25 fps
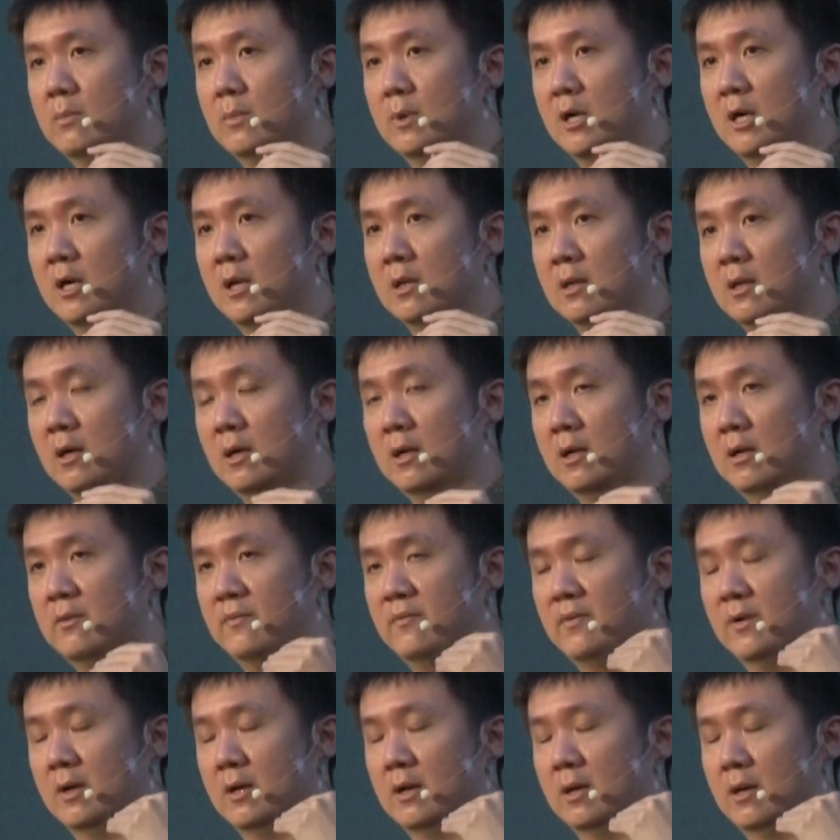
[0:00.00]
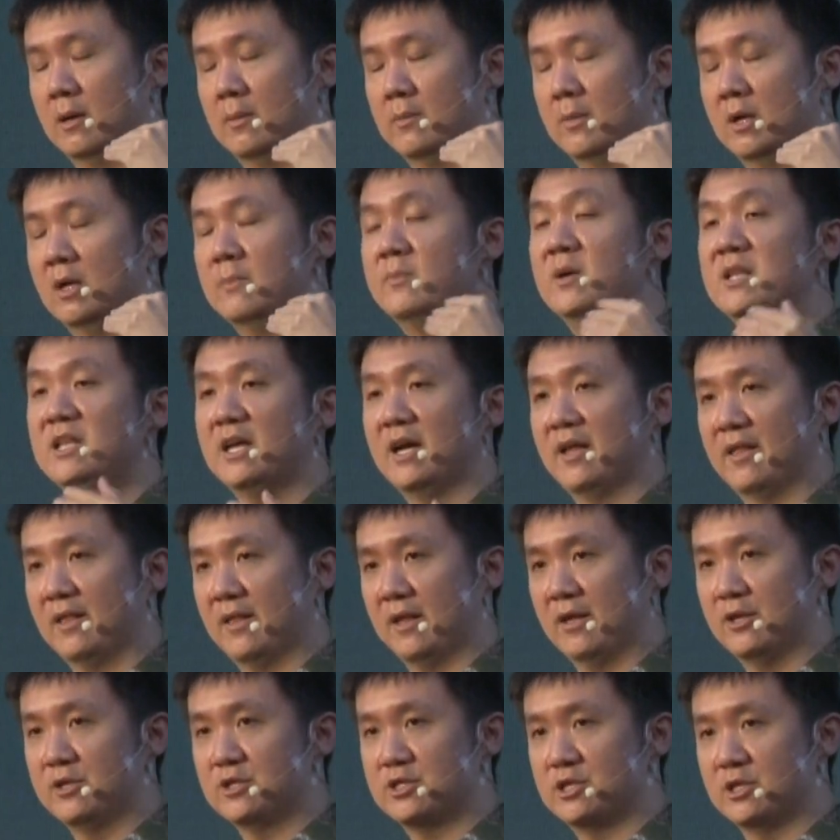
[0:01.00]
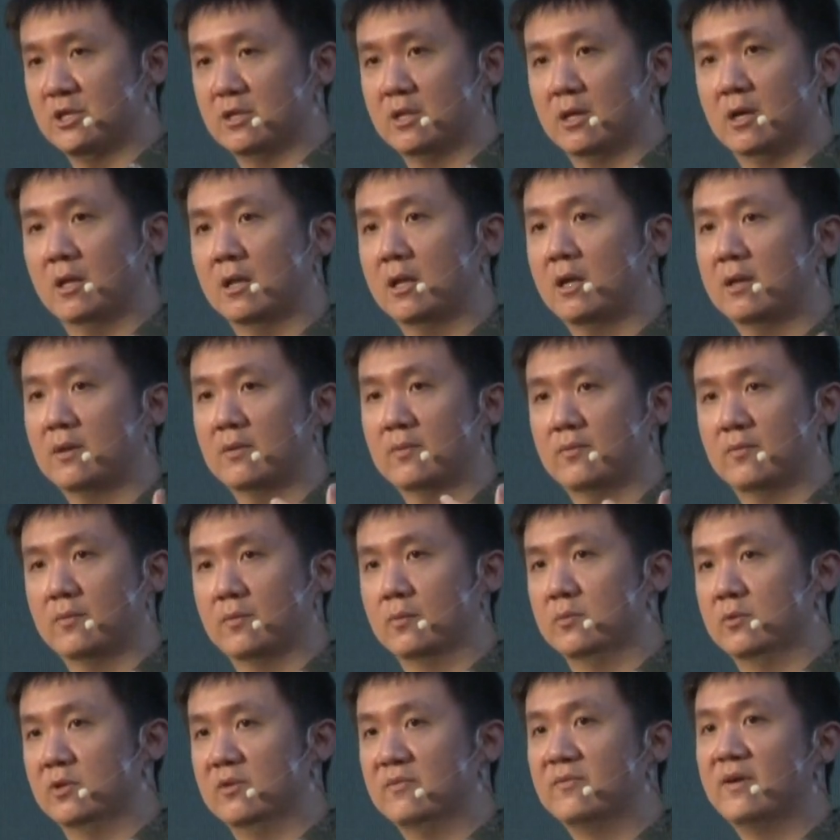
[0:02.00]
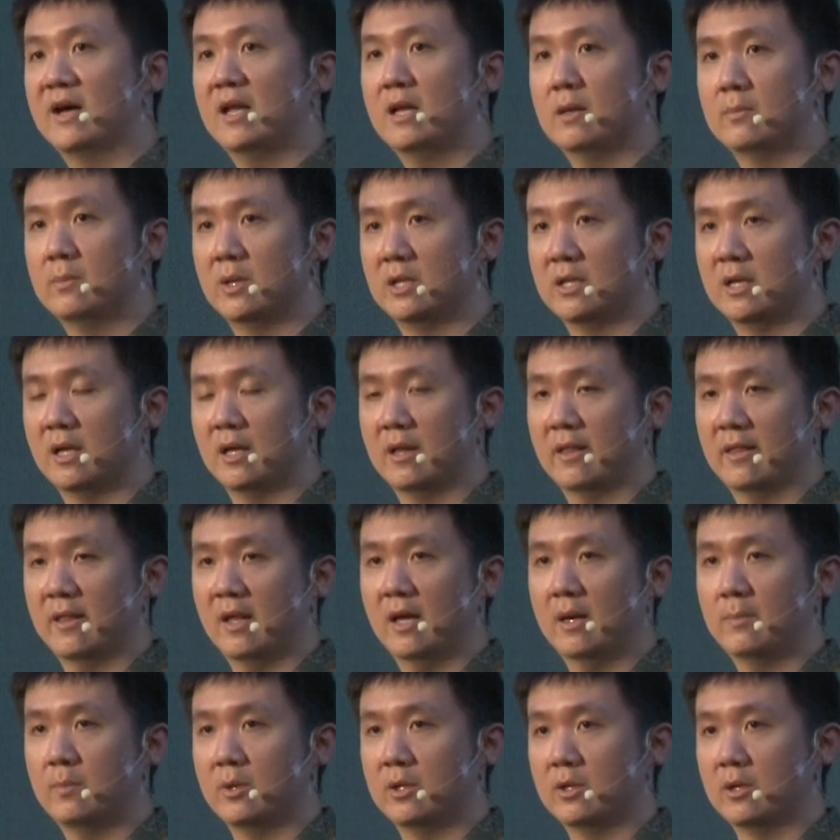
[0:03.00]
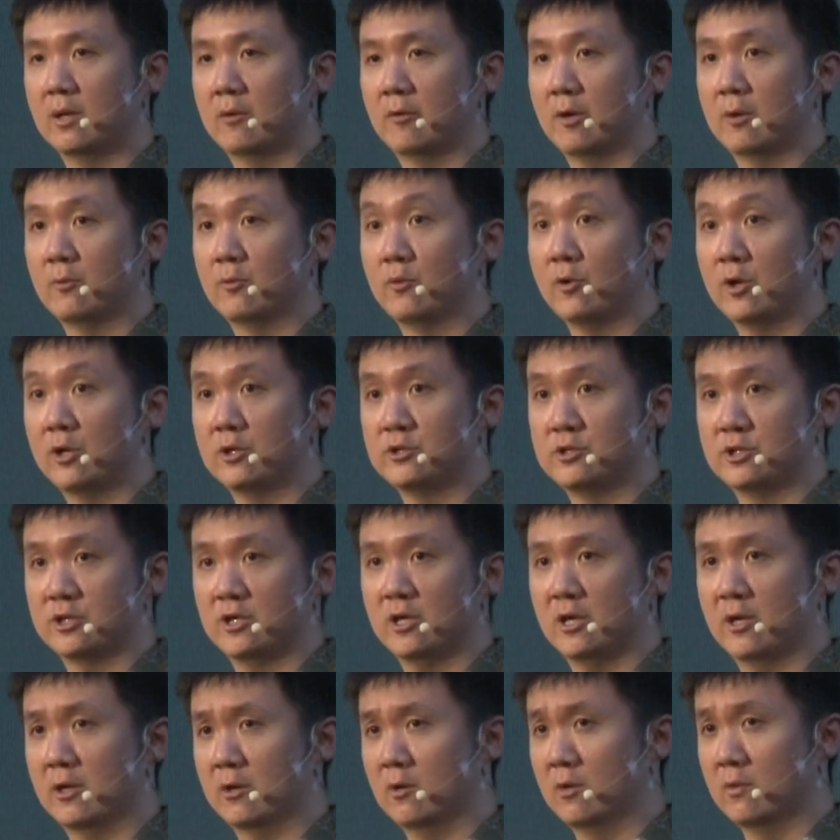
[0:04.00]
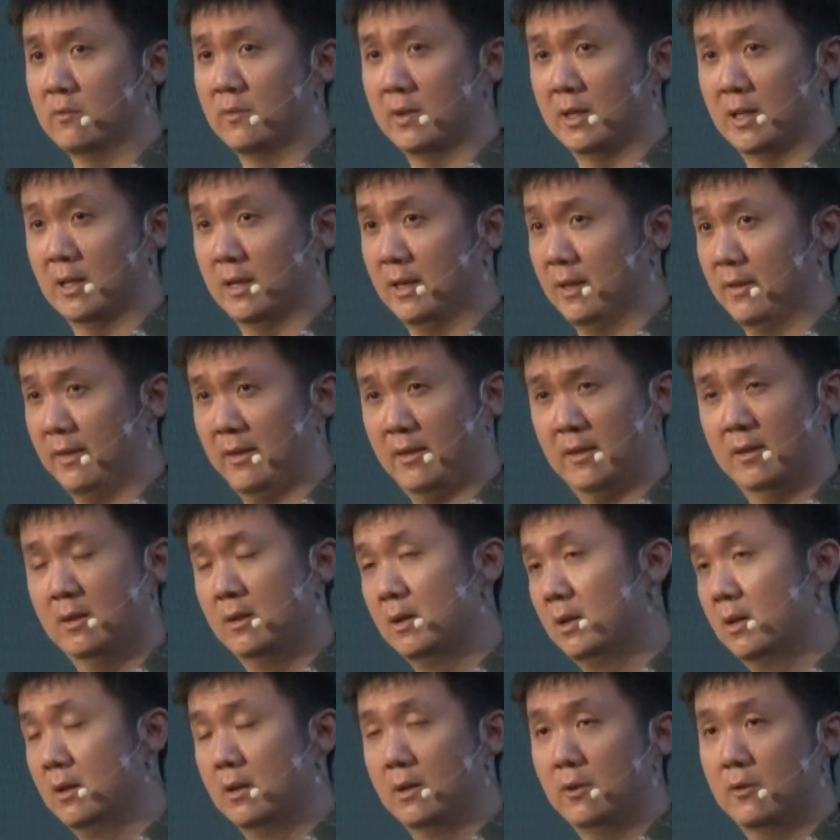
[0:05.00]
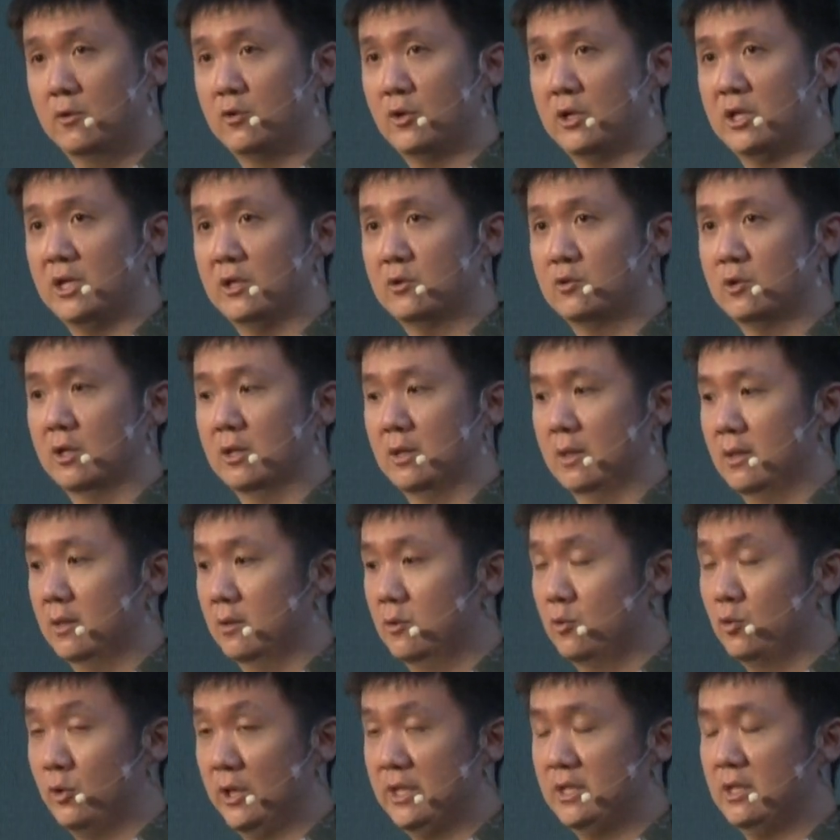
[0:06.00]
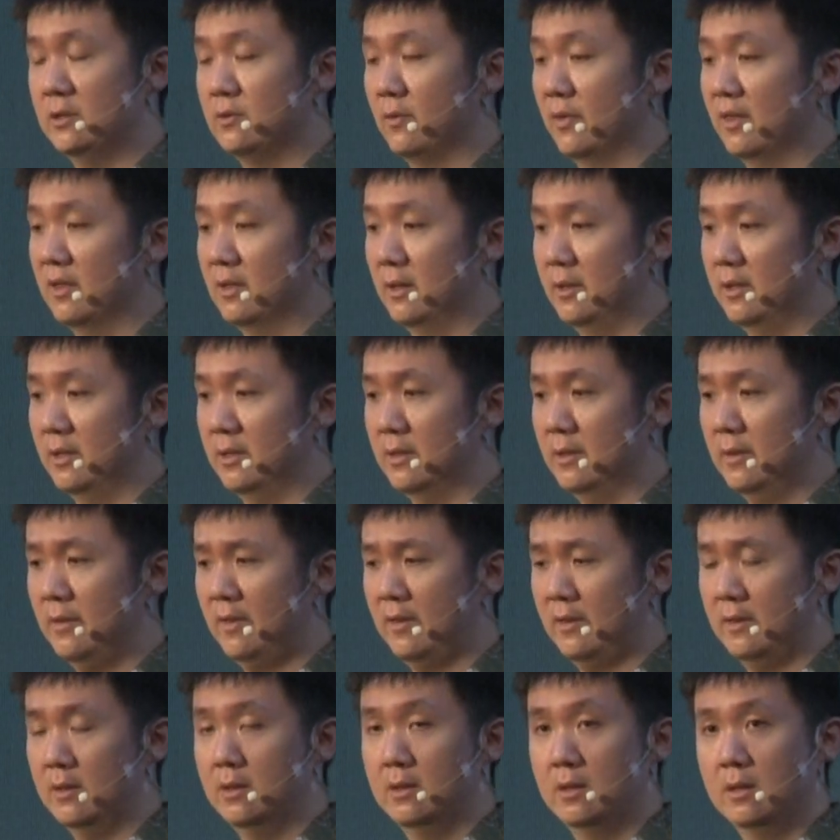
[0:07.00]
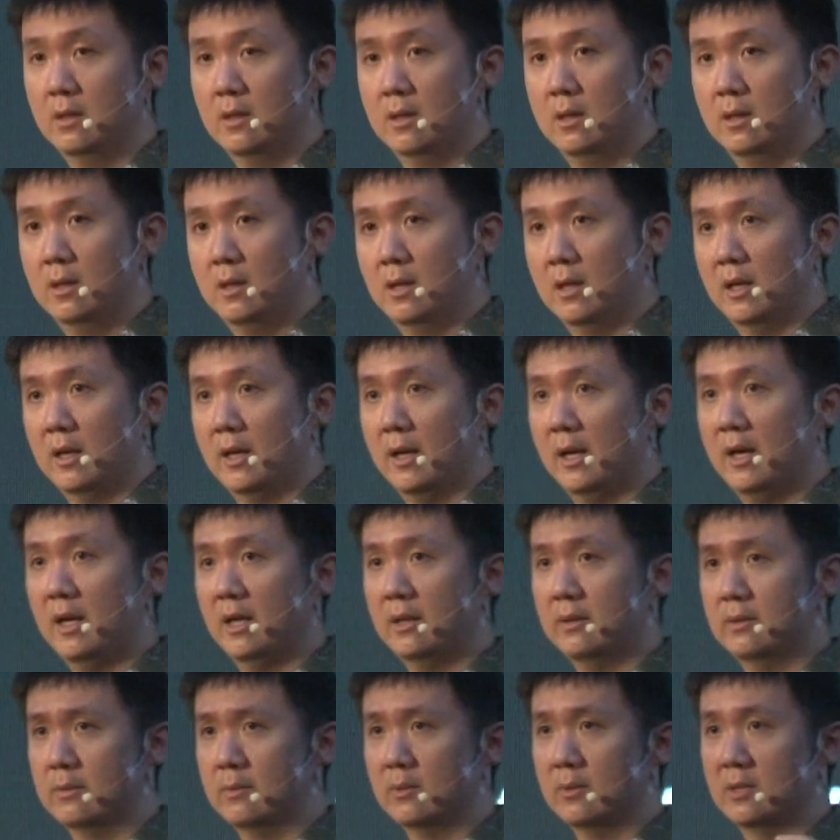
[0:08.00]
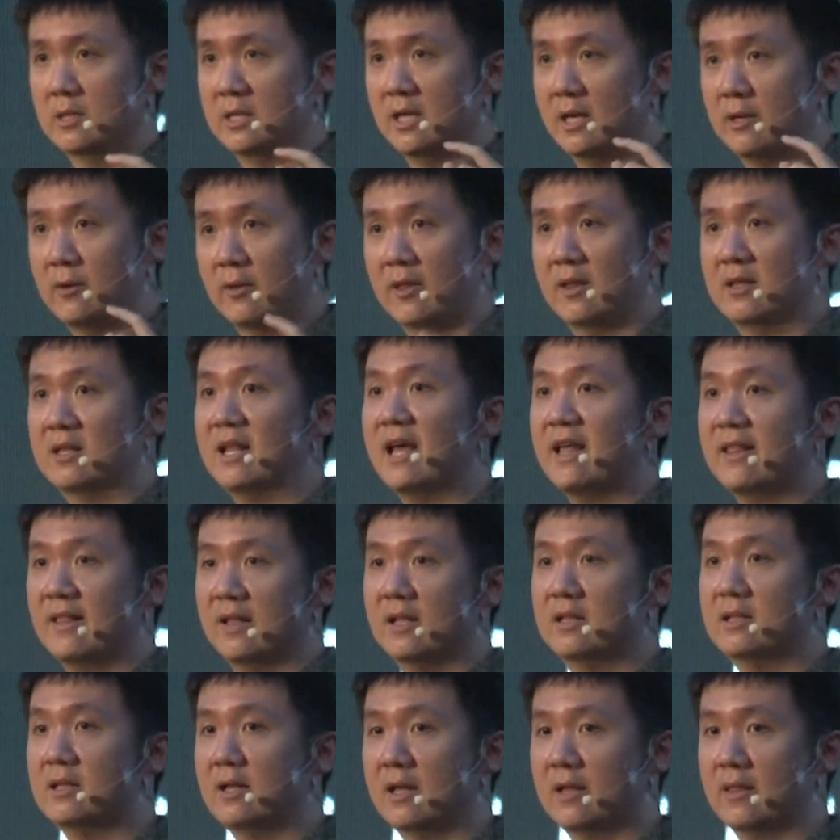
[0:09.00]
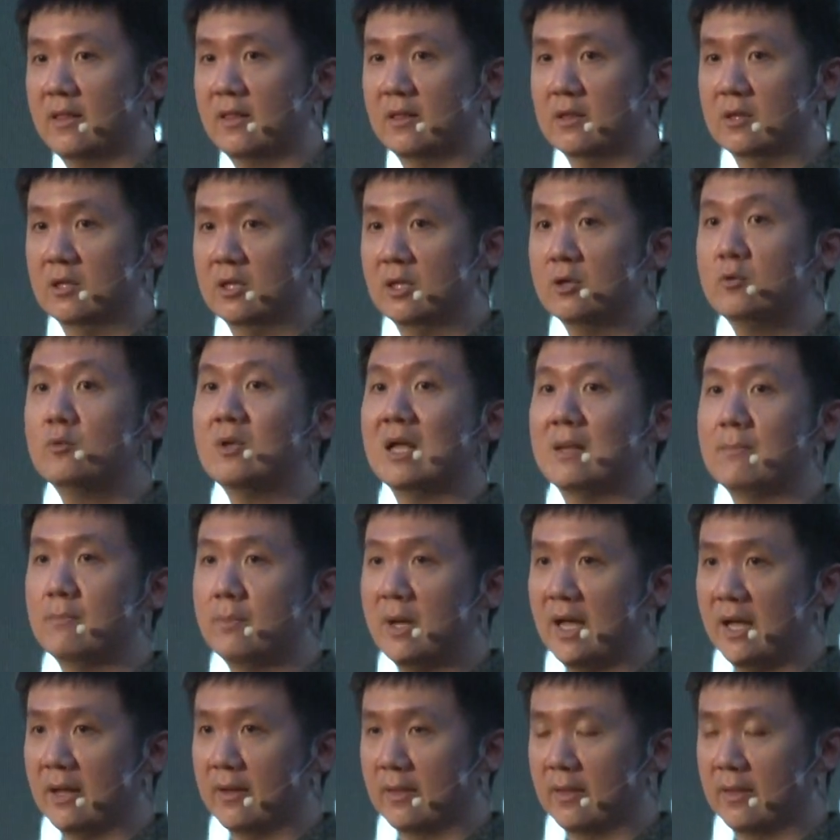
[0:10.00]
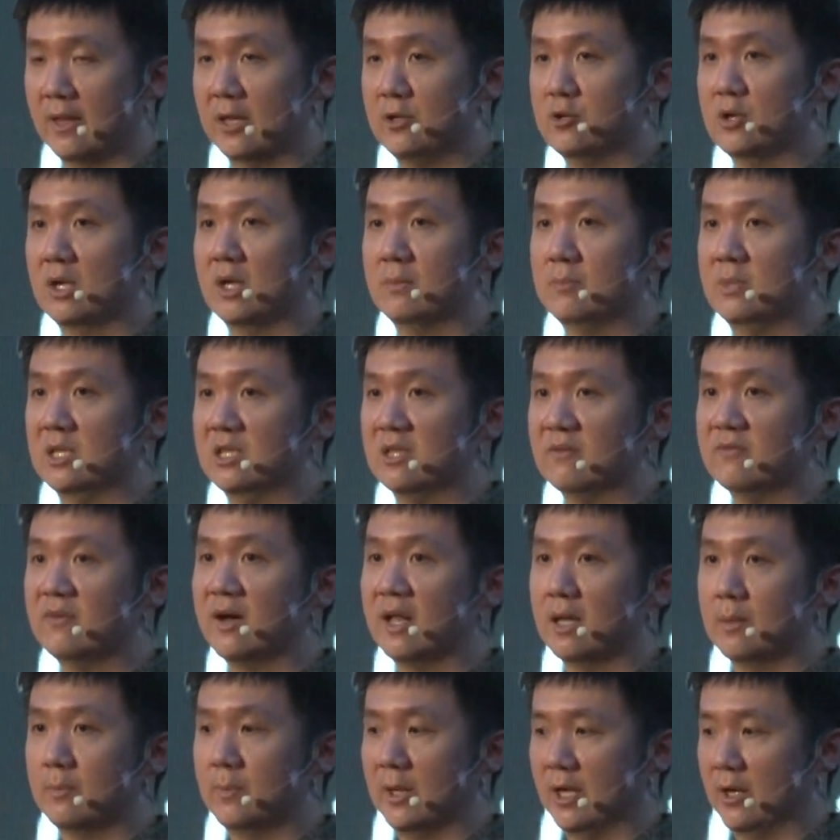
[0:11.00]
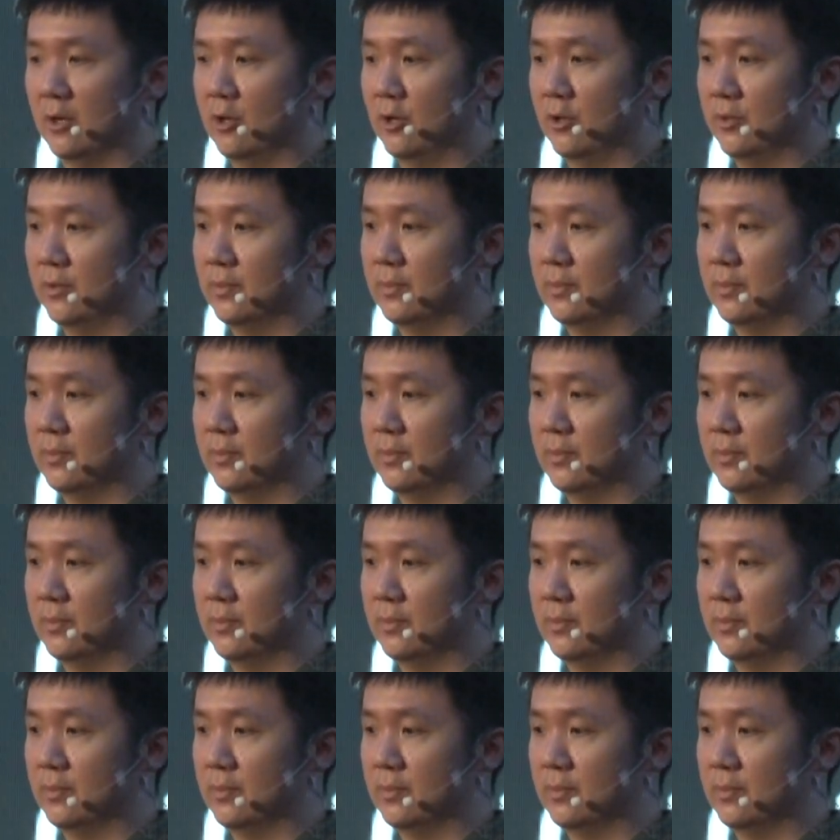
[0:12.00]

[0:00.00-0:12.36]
a lot of urbanization, a lot of development that has happened around Greater Jakarta over the last 20 to 30 years. And there's less and less new land banks that you can be developing on.